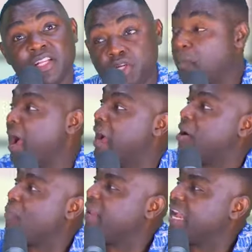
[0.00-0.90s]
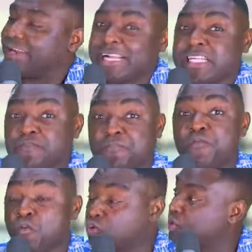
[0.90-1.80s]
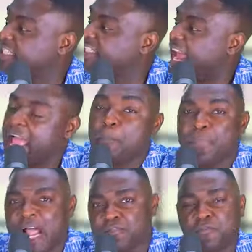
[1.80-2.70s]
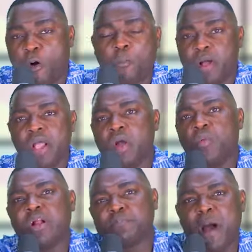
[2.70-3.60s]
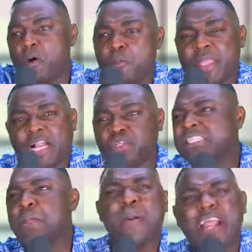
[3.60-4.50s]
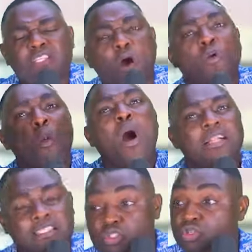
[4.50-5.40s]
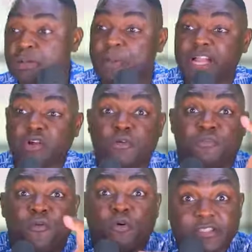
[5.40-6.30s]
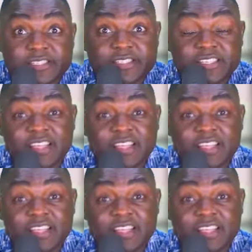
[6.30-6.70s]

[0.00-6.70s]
John Mahama will be the greatest fool to share a platform with Bawumia to debate on what? To debate on phones.